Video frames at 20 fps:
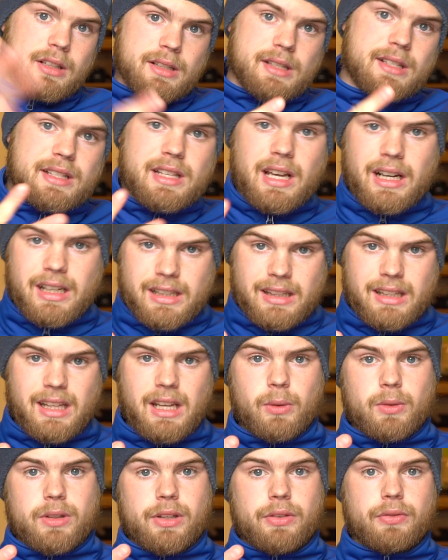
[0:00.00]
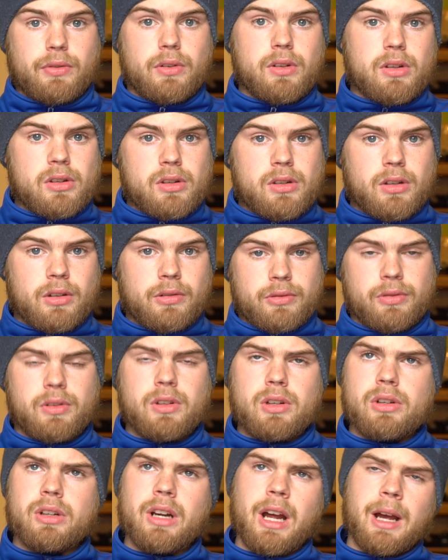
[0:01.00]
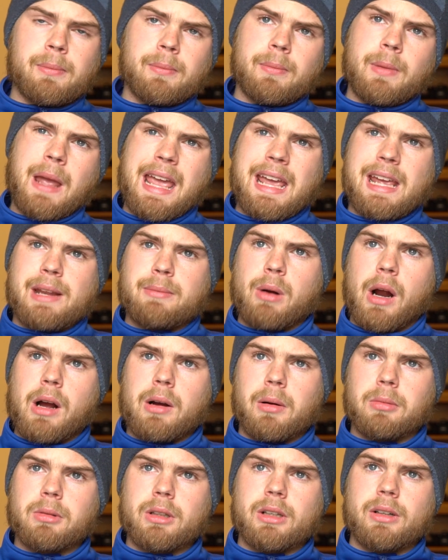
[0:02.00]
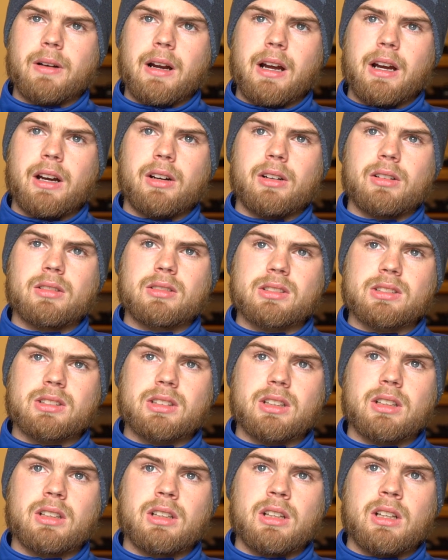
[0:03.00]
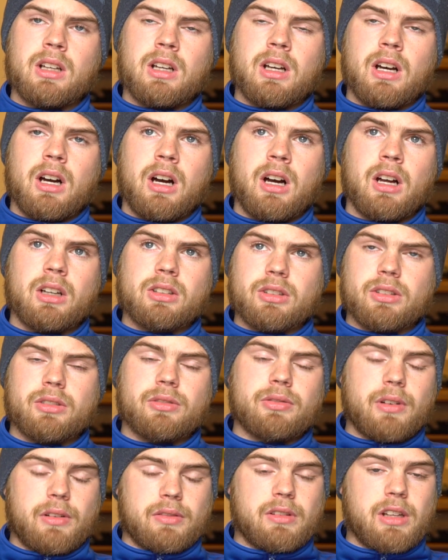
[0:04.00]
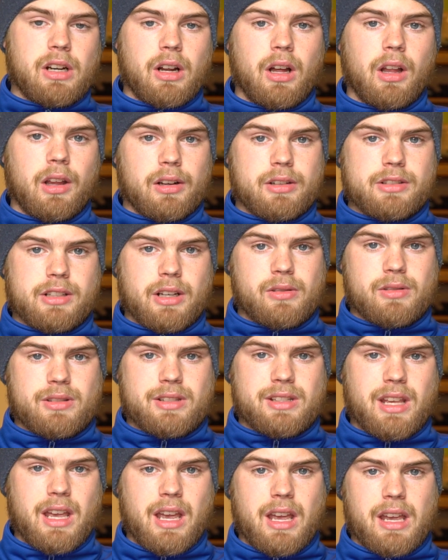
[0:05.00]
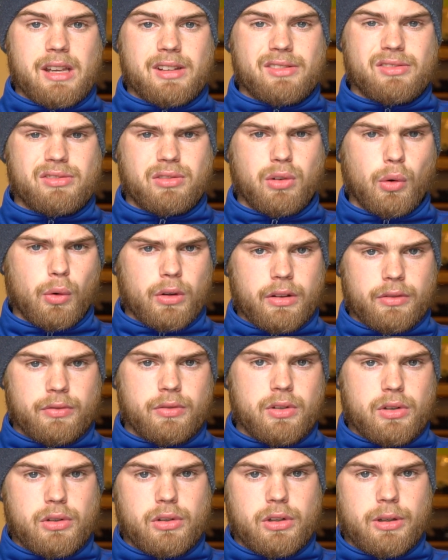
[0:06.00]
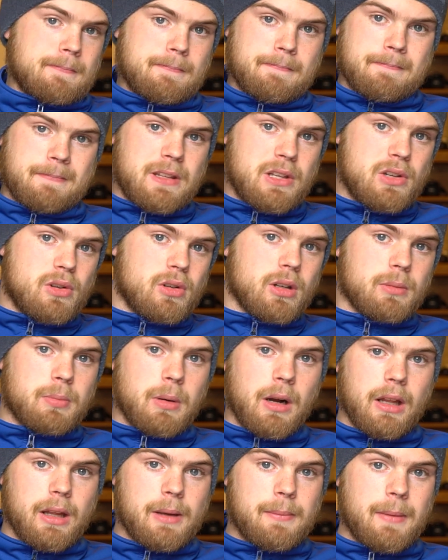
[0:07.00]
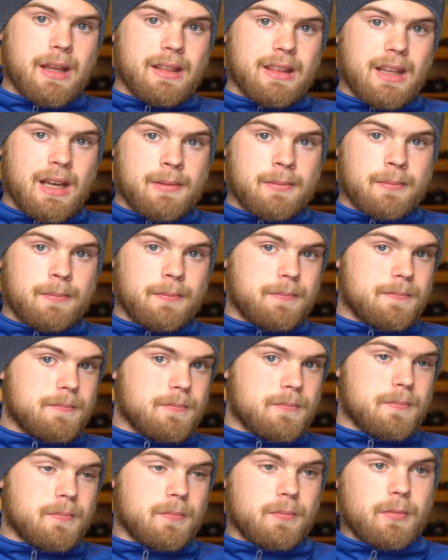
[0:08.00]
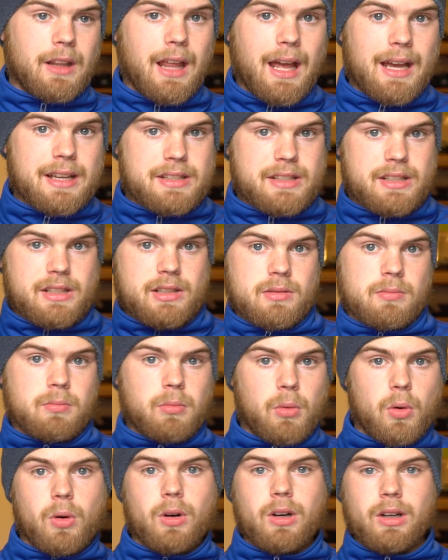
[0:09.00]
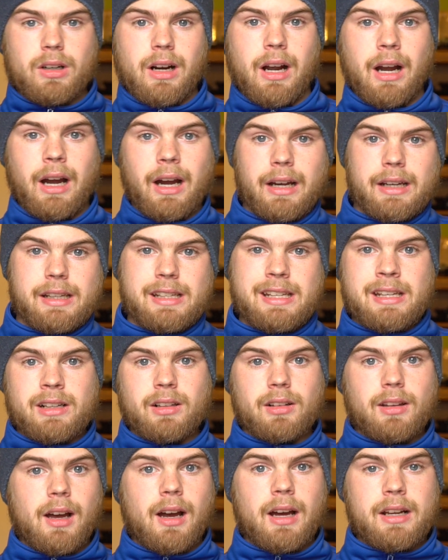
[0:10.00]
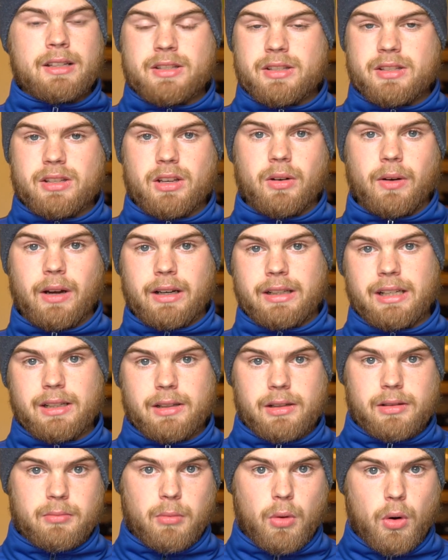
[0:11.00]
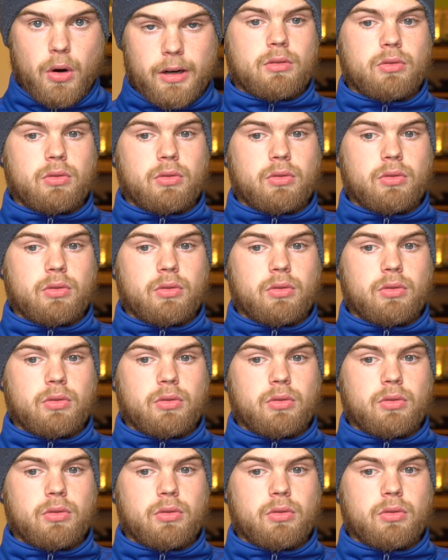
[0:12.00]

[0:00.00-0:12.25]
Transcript: Second thing was food. Food, I paid probably around $150, I would say, for the food. You could probably make that less, more. I eat a lot, so I needed more.